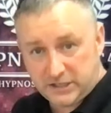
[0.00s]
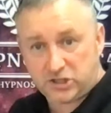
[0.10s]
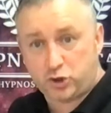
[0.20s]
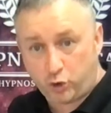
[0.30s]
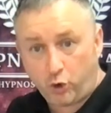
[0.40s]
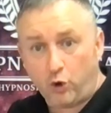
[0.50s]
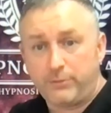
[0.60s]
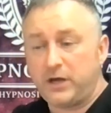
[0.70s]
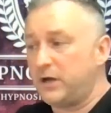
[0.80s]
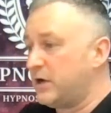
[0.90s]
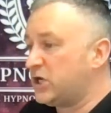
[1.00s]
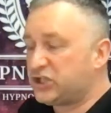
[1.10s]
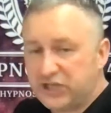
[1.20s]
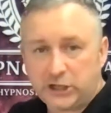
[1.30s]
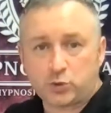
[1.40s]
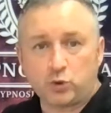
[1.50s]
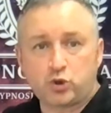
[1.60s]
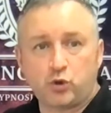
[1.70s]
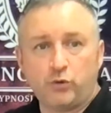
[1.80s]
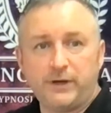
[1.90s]
trauma, sexual
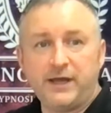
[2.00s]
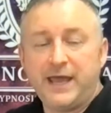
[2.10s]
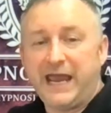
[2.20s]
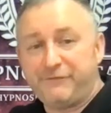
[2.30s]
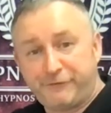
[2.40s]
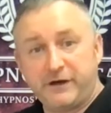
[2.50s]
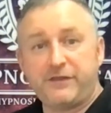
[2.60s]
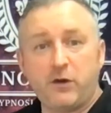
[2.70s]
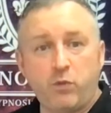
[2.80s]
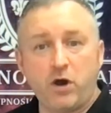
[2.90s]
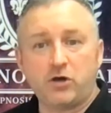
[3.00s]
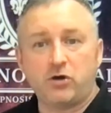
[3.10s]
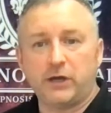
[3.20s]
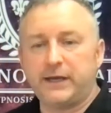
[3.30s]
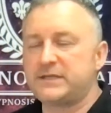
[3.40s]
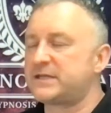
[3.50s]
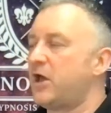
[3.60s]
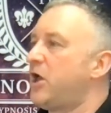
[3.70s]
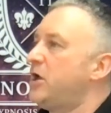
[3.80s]
trauma in front of their work colleagues,